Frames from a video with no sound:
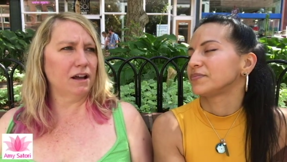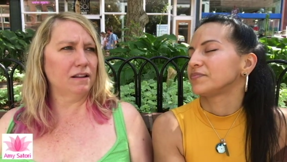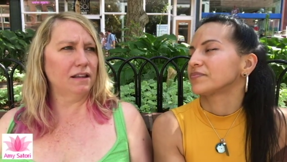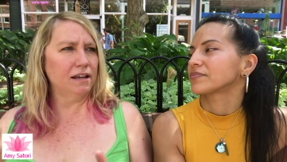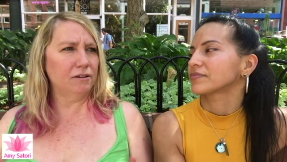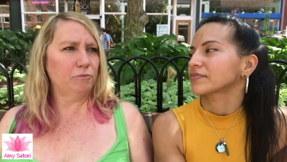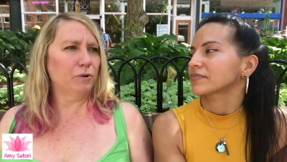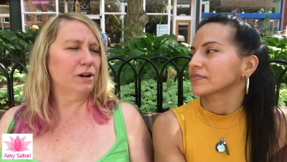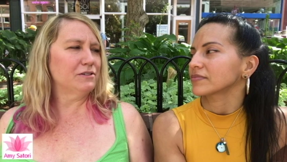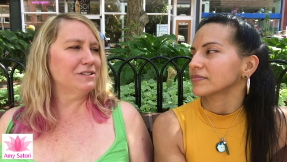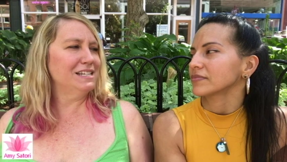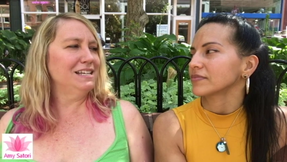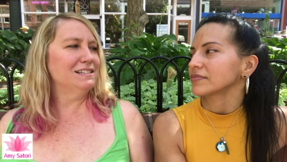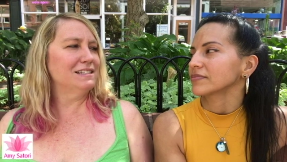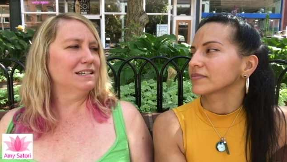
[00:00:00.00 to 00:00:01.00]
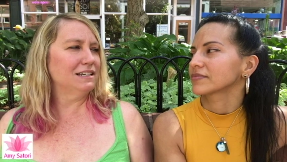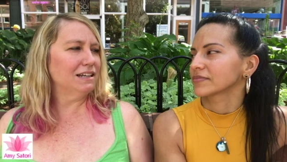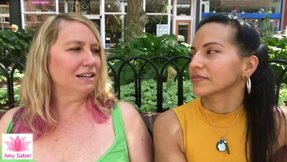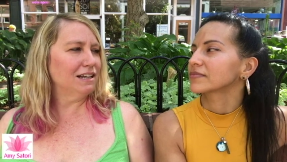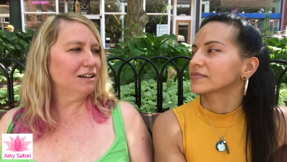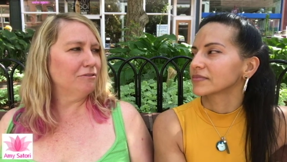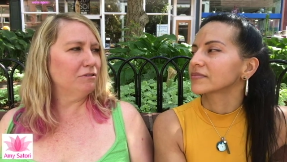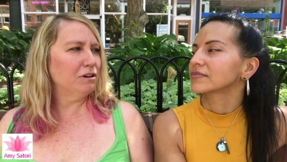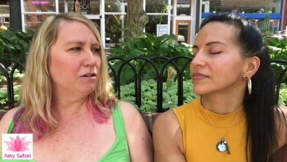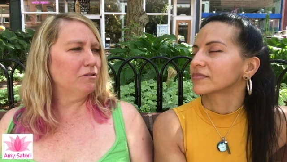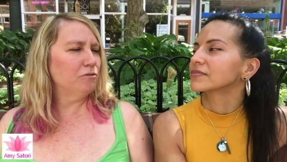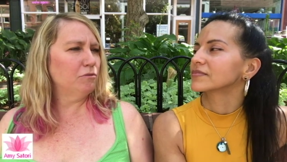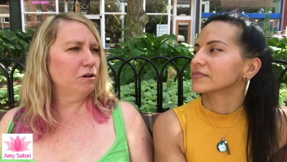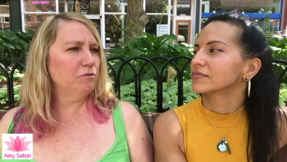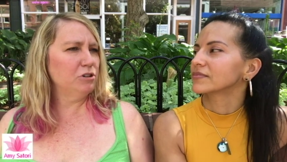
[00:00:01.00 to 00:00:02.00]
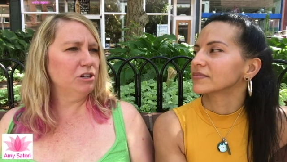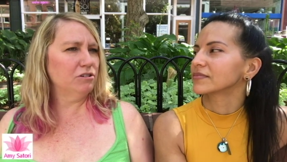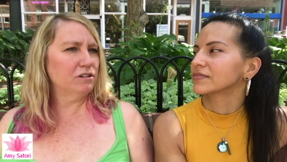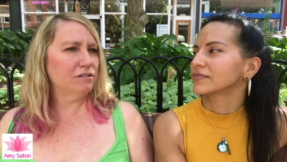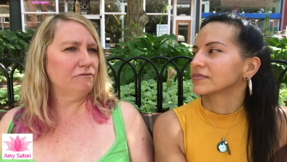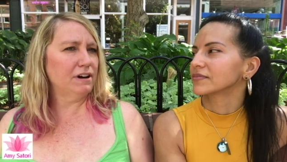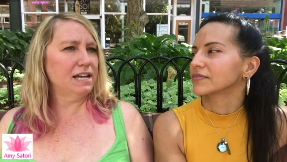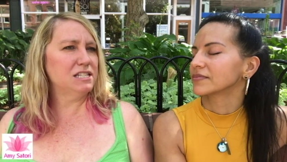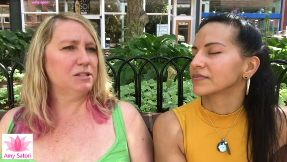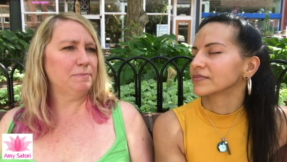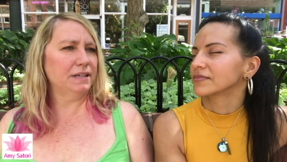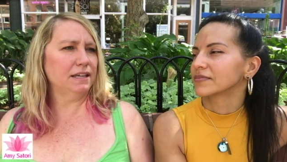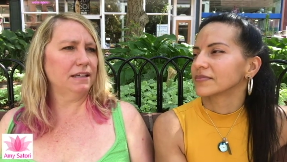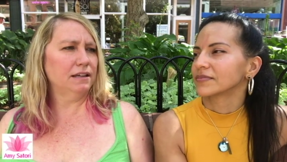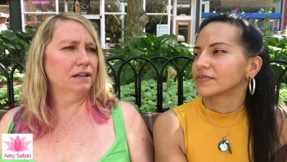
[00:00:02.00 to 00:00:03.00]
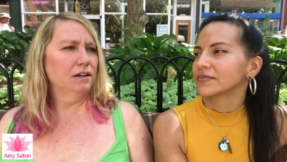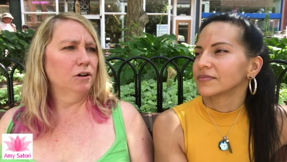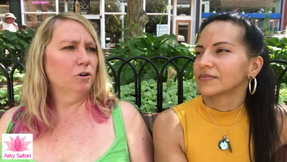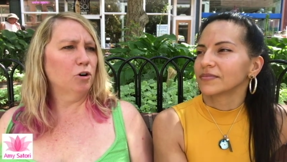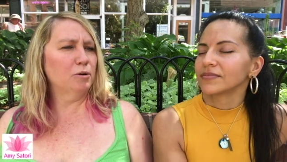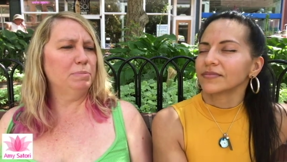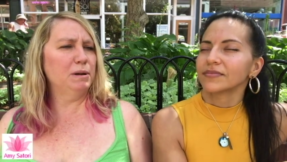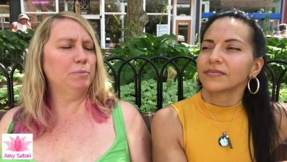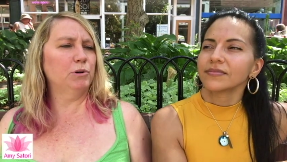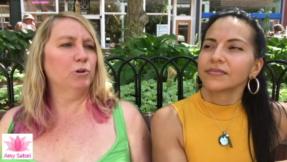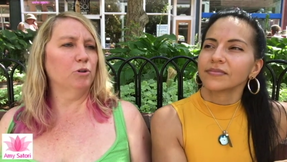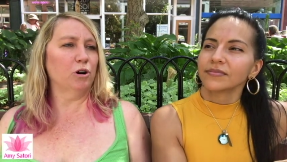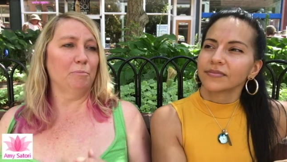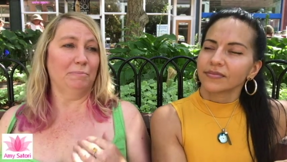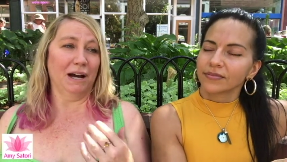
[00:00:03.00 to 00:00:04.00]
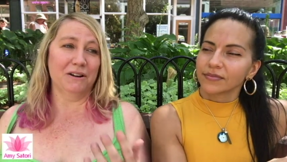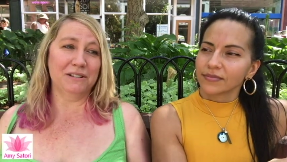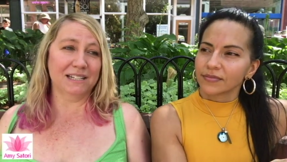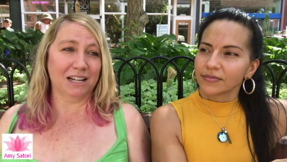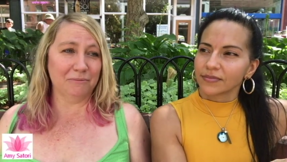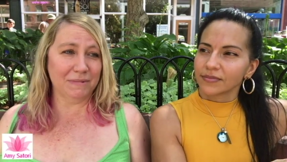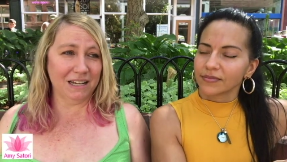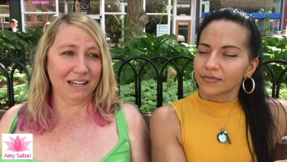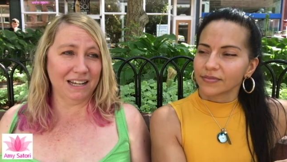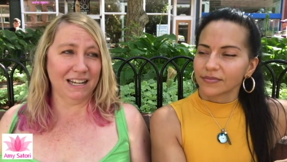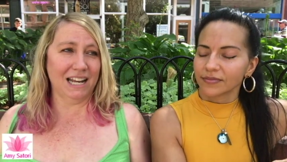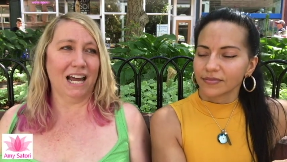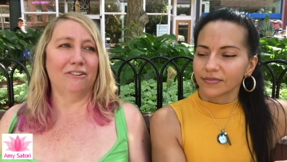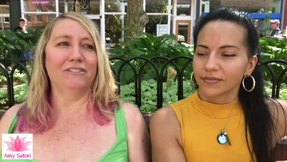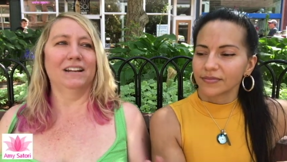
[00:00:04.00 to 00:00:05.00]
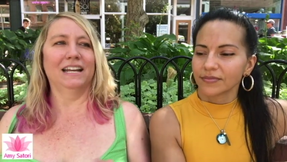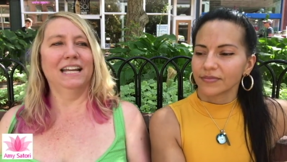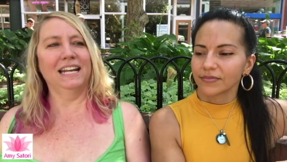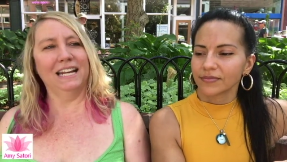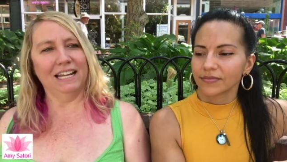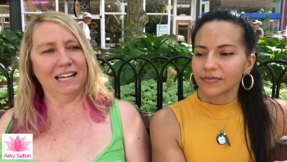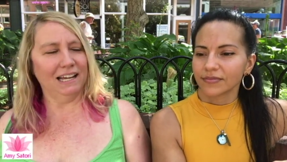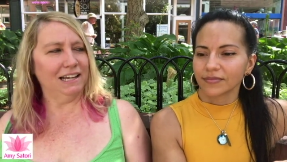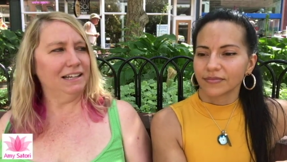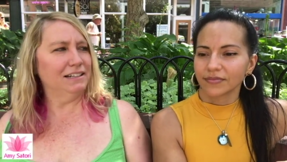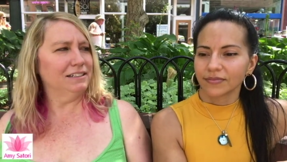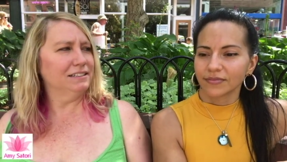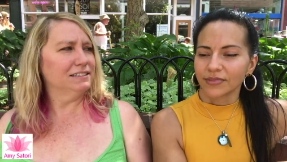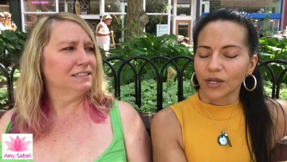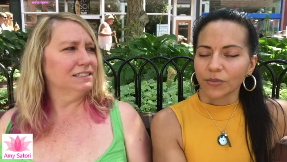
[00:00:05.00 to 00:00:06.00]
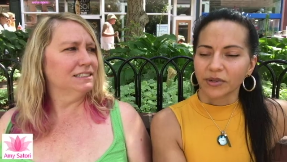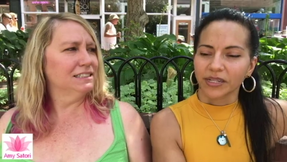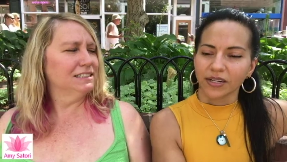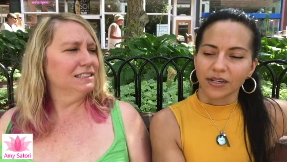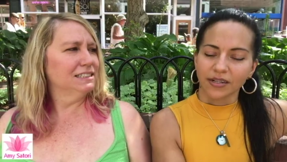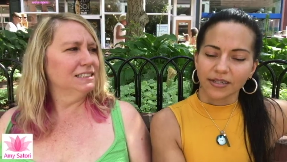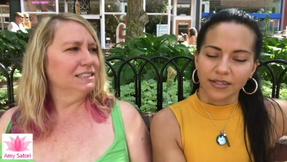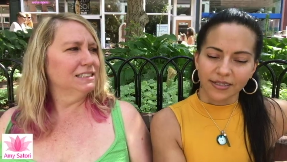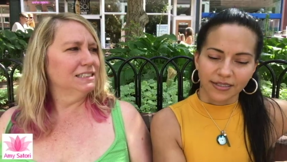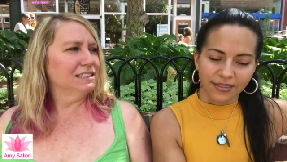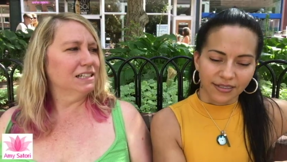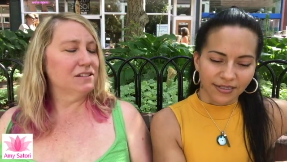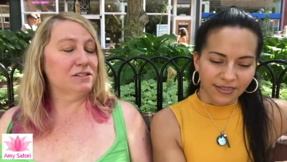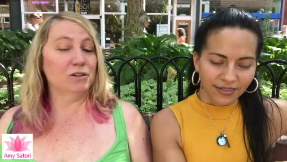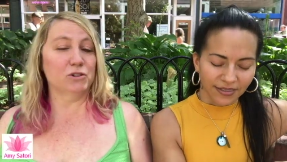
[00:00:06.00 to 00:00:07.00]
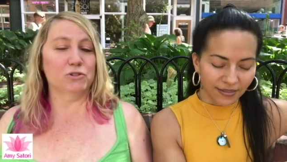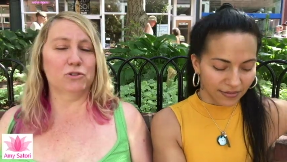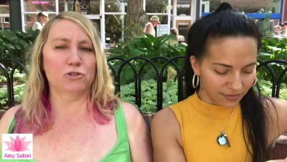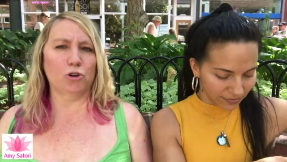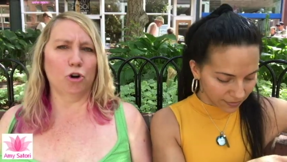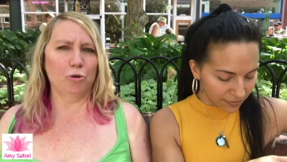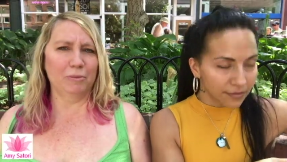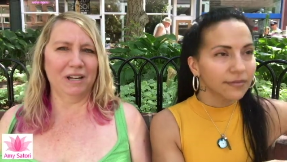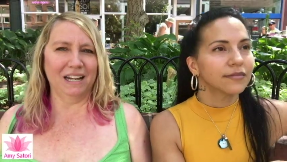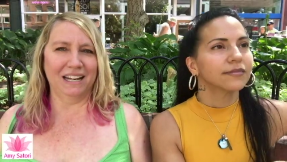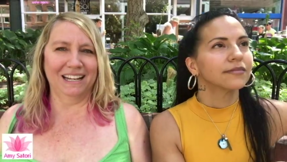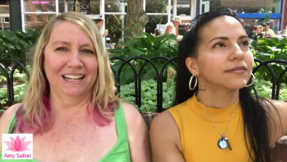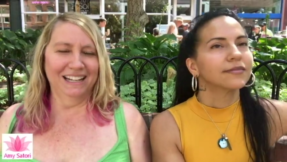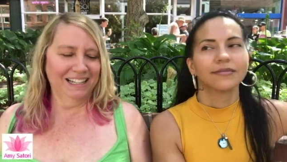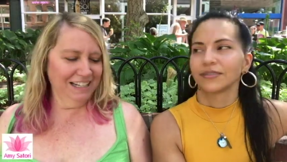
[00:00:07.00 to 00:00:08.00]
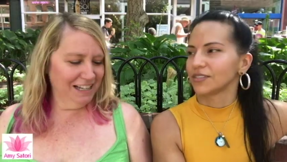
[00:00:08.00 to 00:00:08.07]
Speaker 1: not like well seasoned in it. What what would your advice be? for people who are about to come in and haven't hit it yet?
Speaker 2: Oh my god. Because
Speaker 1: there are so many.